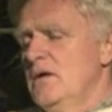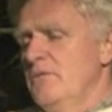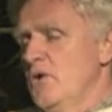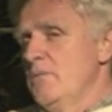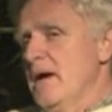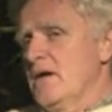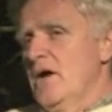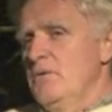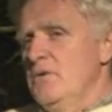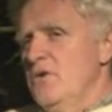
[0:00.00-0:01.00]
If we go back
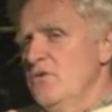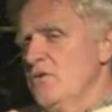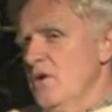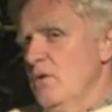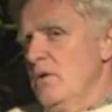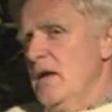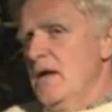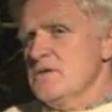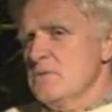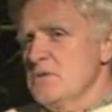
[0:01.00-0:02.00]
100 years ago,
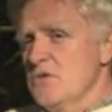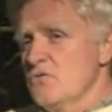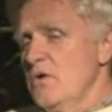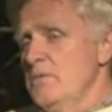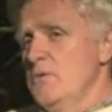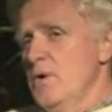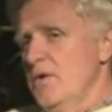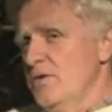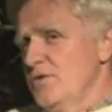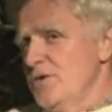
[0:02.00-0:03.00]
cancer was an extremely
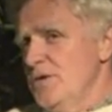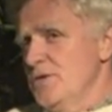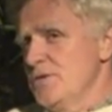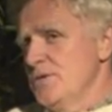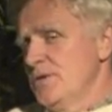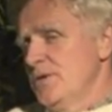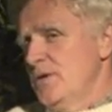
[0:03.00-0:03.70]
rare disease.